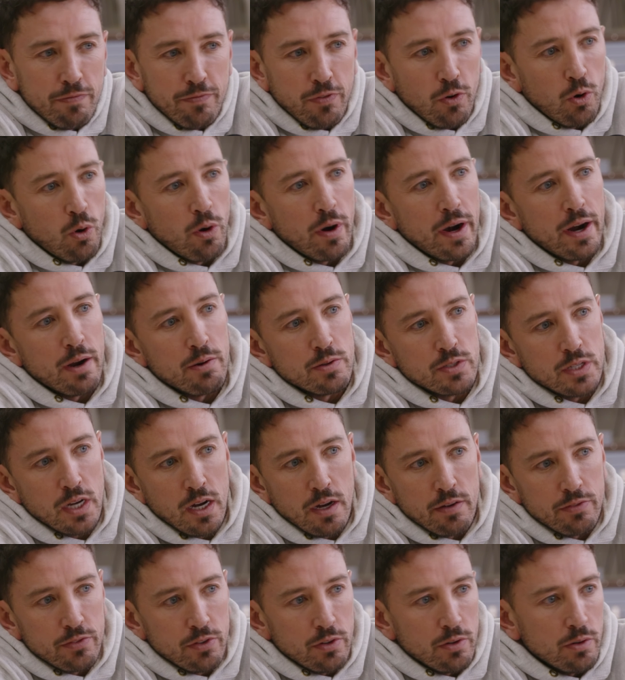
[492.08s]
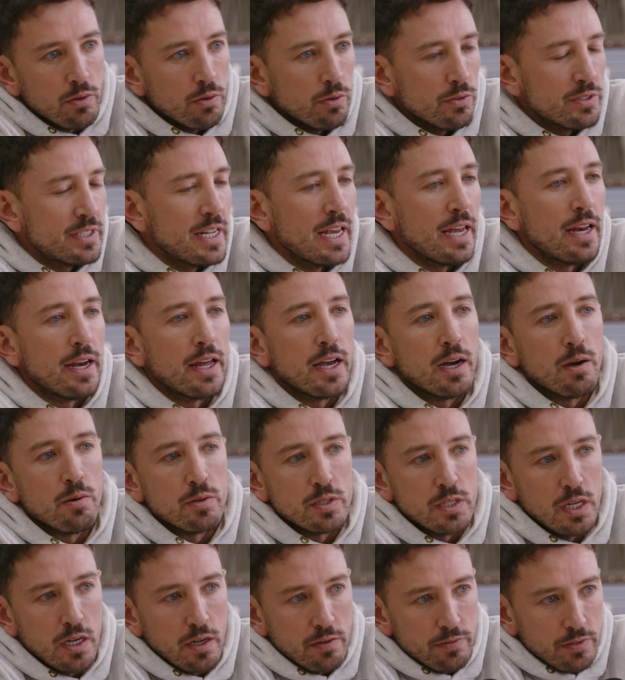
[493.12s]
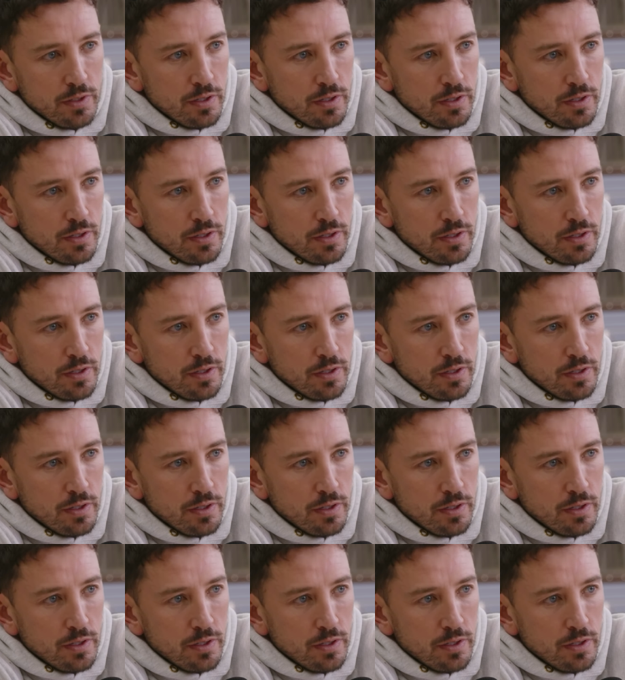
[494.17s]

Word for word: Or four hours after. Or four or hours, hours after.